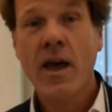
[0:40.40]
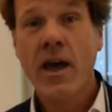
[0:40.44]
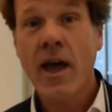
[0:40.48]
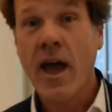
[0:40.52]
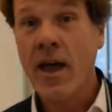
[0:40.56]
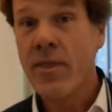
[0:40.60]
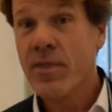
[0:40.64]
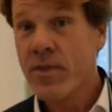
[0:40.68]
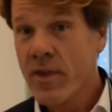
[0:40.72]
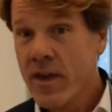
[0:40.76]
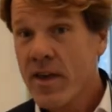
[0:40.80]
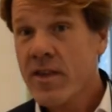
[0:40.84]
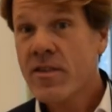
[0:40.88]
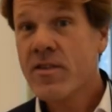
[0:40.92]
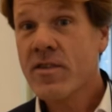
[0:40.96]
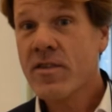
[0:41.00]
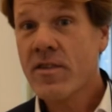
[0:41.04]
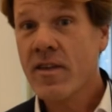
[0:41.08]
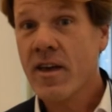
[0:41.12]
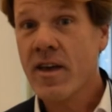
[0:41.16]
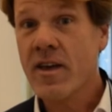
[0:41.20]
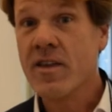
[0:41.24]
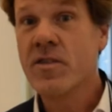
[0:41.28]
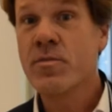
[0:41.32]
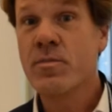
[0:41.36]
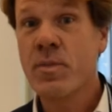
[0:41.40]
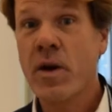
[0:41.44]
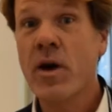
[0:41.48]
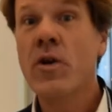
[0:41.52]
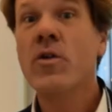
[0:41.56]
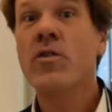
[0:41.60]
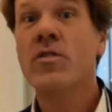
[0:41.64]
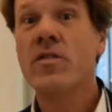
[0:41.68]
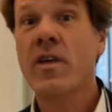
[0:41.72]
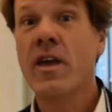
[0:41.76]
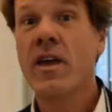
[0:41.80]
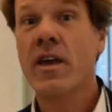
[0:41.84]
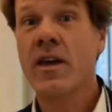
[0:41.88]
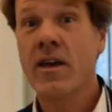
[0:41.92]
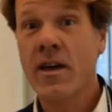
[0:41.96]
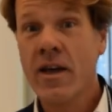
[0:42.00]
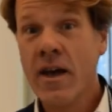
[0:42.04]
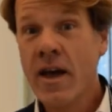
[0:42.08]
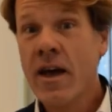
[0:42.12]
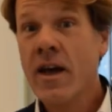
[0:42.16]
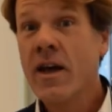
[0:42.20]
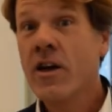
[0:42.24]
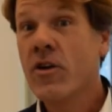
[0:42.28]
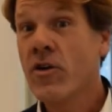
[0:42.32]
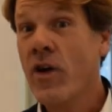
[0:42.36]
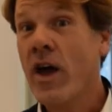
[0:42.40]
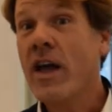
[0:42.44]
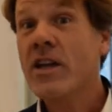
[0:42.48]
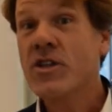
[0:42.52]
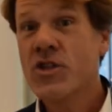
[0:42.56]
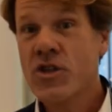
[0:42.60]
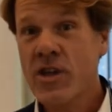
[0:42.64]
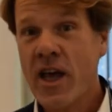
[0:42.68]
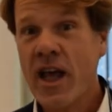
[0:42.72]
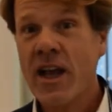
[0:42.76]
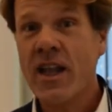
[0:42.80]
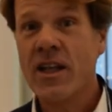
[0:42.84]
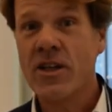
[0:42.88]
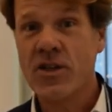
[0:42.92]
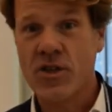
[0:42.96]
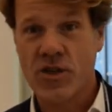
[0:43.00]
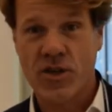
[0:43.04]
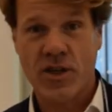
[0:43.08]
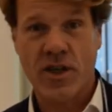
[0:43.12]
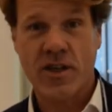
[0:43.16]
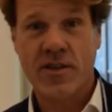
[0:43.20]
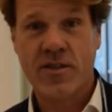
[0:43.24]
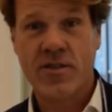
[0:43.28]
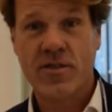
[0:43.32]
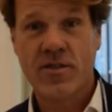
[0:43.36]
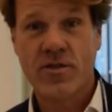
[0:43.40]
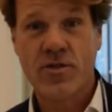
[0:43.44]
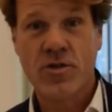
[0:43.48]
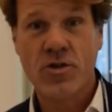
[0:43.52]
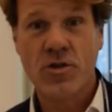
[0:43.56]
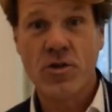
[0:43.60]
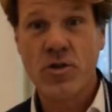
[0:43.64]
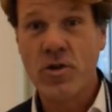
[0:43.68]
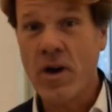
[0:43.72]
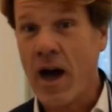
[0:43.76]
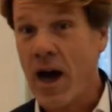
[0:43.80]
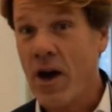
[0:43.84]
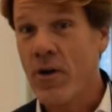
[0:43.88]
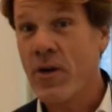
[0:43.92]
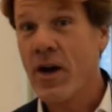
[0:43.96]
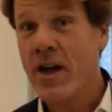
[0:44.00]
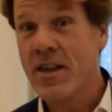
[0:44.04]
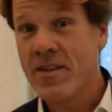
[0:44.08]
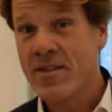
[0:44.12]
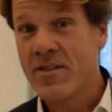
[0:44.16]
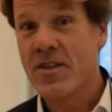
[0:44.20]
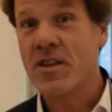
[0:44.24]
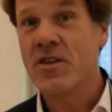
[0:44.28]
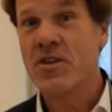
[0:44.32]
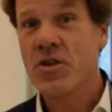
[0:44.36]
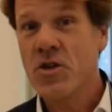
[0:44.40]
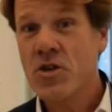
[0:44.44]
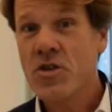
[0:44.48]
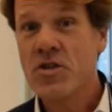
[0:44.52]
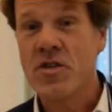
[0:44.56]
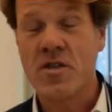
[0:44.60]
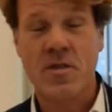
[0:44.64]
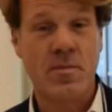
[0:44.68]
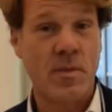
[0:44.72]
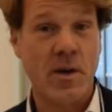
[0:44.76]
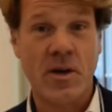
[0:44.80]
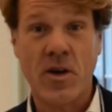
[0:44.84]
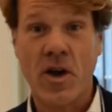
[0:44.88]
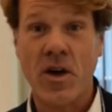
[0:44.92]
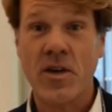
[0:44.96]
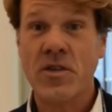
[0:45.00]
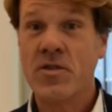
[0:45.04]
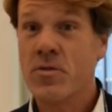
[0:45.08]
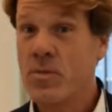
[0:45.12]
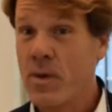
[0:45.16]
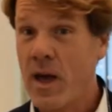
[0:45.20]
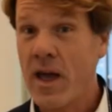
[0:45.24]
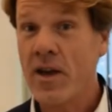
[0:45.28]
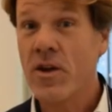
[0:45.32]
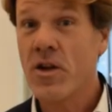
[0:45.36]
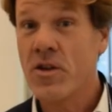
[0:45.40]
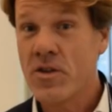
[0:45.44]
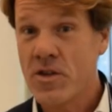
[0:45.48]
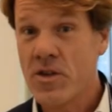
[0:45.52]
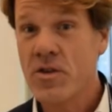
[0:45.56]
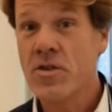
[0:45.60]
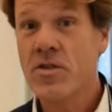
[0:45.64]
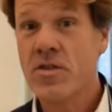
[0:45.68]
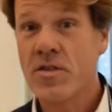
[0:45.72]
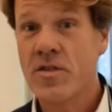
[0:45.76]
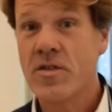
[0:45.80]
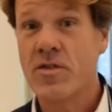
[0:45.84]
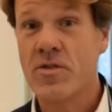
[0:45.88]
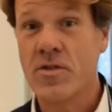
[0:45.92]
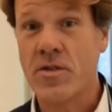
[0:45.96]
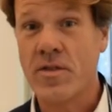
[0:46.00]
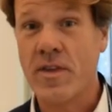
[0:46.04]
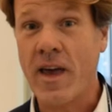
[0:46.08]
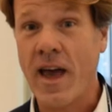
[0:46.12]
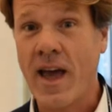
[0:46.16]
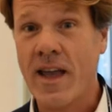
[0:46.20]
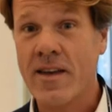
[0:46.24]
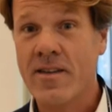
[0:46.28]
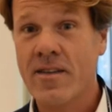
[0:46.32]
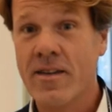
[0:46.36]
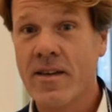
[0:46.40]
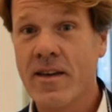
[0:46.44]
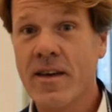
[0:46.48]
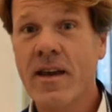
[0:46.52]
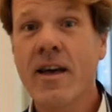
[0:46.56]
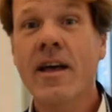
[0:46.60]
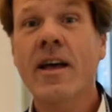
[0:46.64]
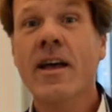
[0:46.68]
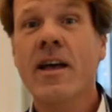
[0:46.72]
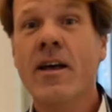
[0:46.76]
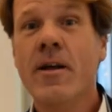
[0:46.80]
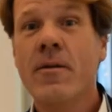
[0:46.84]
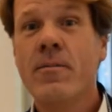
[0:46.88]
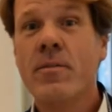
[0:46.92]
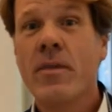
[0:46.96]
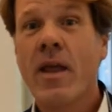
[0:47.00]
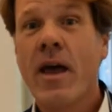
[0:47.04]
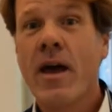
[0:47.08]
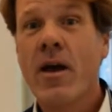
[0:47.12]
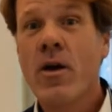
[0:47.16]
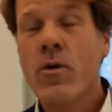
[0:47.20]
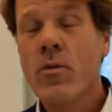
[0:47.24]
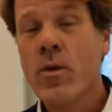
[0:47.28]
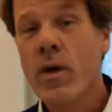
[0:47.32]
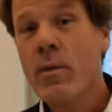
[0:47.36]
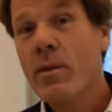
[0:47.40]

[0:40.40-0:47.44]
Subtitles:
And this is posing great challenges to our institutions because we are not used to that.